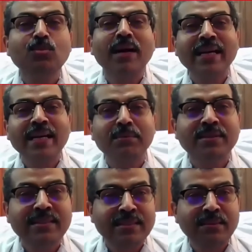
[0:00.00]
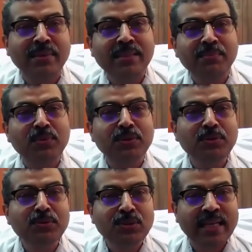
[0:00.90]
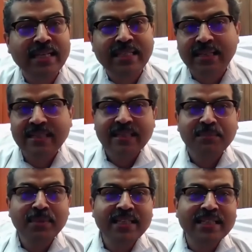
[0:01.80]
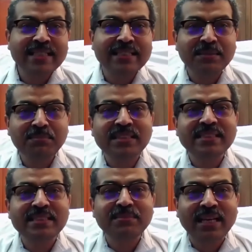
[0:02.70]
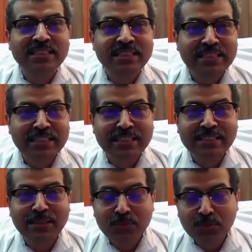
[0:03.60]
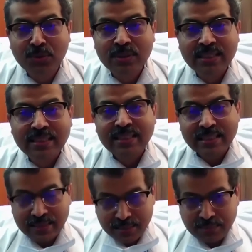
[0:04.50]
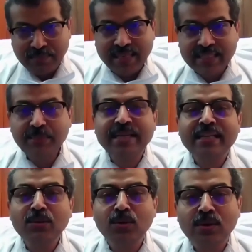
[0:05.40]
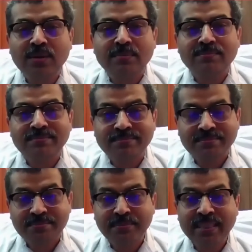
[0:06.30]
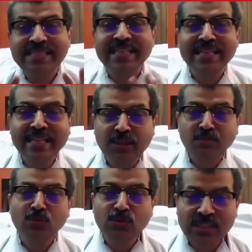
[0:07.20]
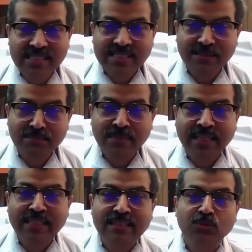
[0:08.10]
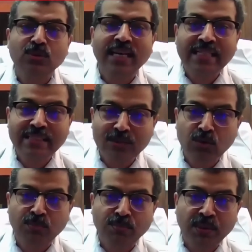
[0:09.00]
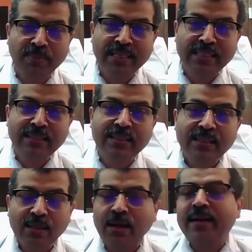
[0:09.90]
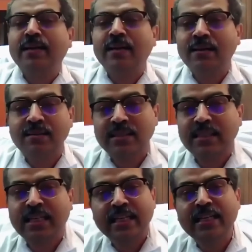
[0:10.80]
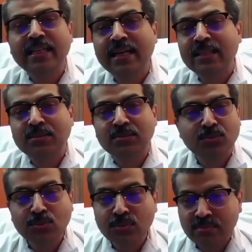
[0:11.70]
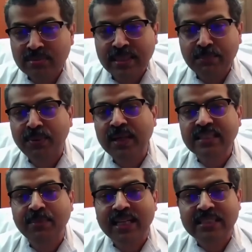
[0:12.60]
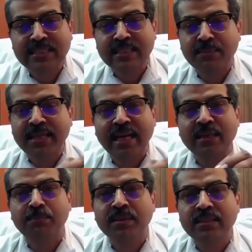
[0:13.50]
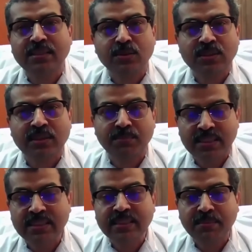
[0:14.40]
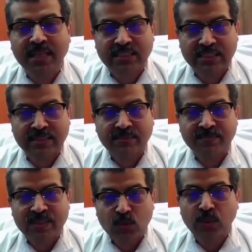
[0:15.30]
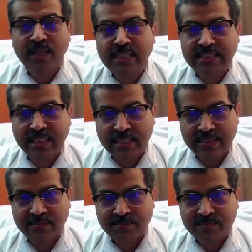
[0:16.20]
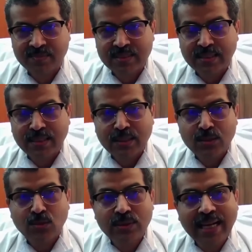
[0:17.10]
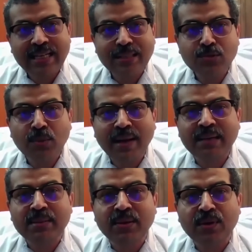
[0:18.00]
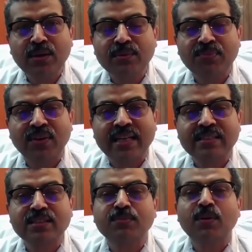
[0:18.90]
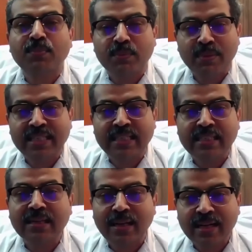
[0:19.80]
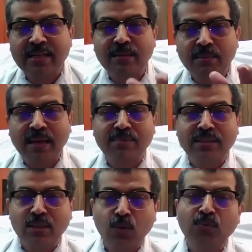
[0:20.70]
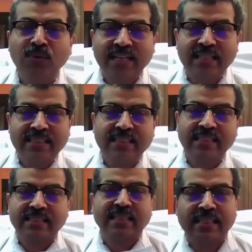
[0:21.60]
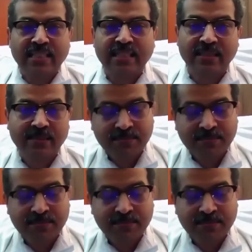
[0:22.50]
you might have heard the multiple news and media that the BCG vaccination is also activating your basic innate immune system. And so that is also preventing. And in India soon, the first vaccine given at birth is the BCG vaccine to any child. So that also might be one of the factors for preventing and having the low fatality rate in India.